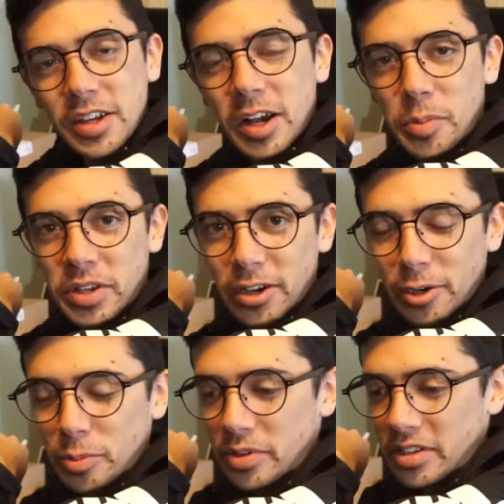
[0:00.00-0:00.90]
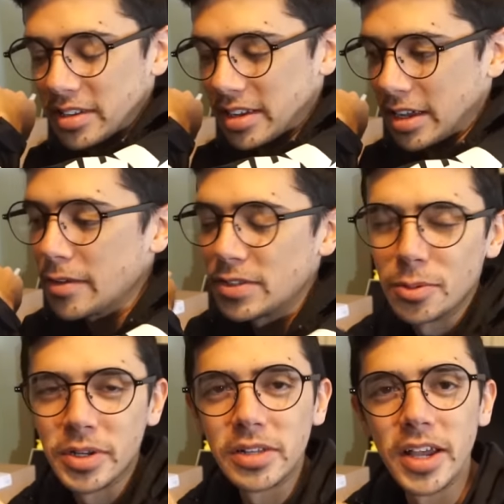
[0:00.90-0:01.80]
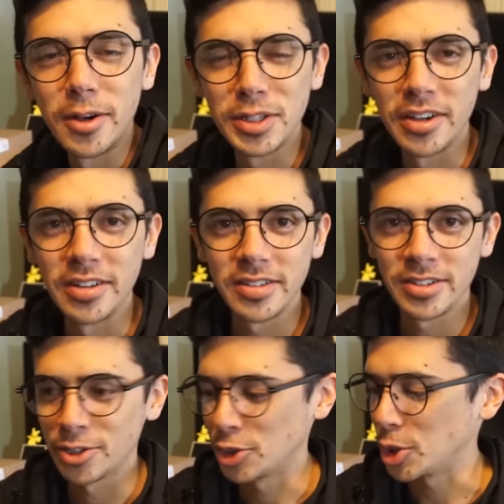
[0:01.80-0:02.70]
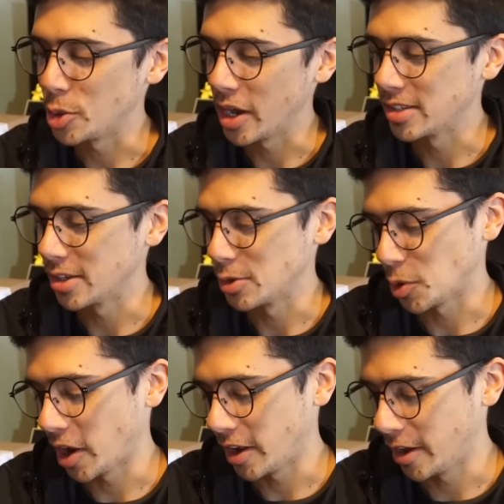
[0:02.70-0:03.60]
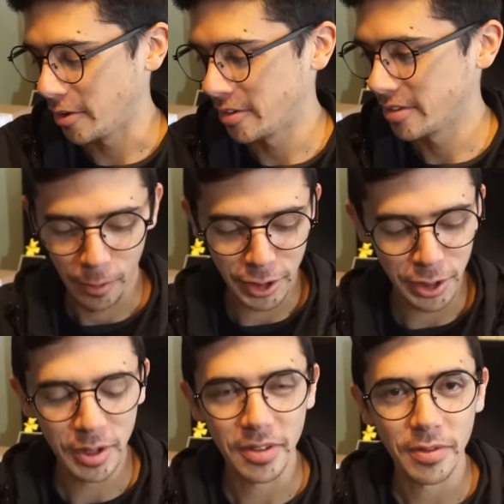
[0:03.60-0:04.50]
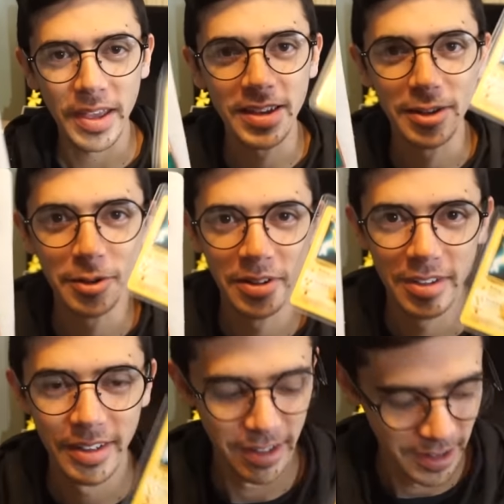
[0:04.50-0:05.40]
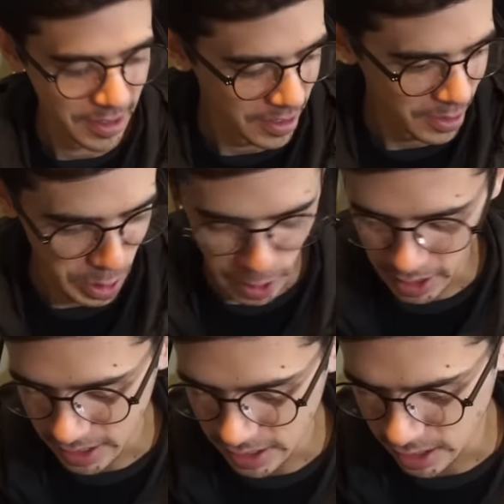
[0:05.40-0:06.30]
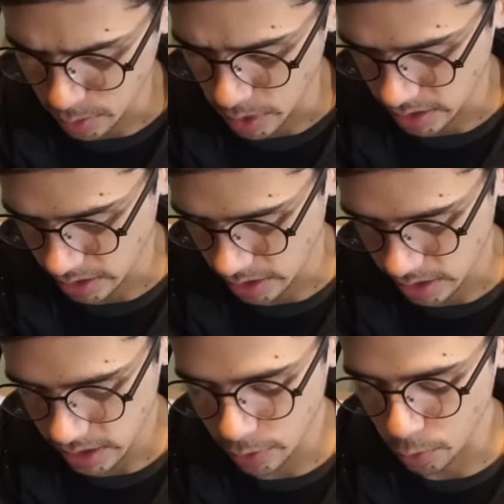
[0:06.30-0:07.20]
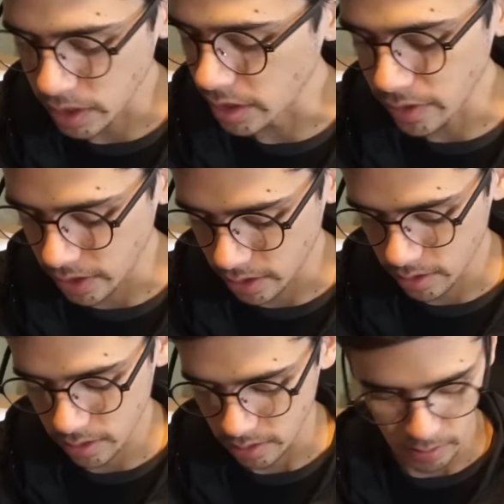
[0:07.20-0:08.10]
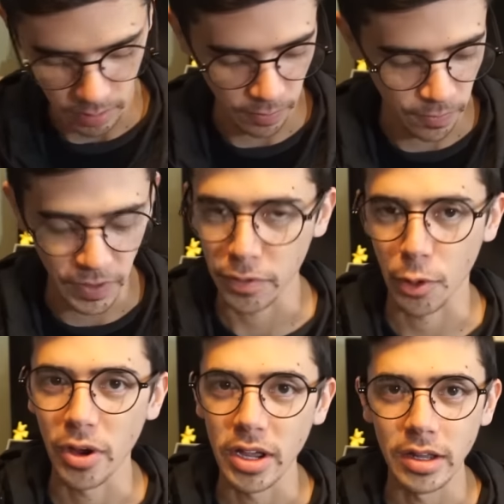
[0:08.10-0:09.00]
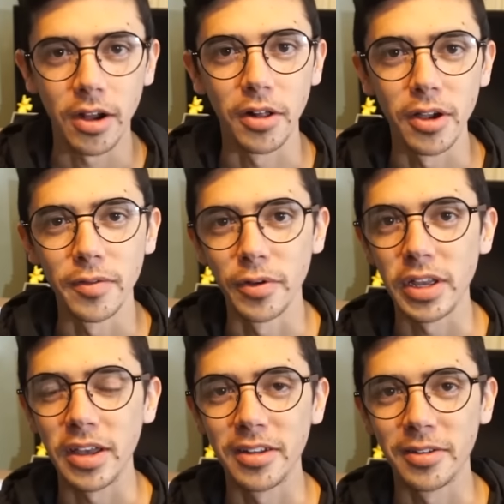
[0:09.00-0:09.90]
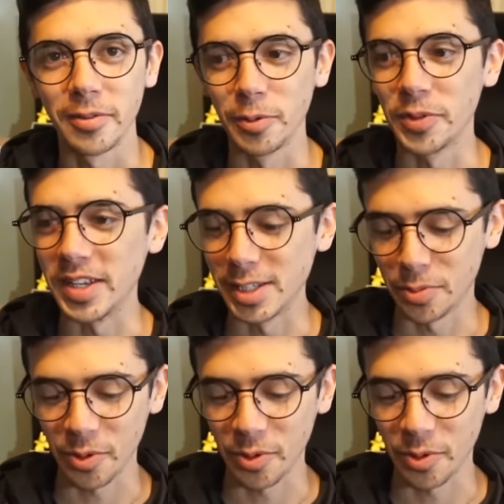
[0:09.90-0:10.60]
up here, but I have too many layers on to show you guys those right now. Richard, thank you. You guys, this is amazing. It's like reliving fifth grade all over again with these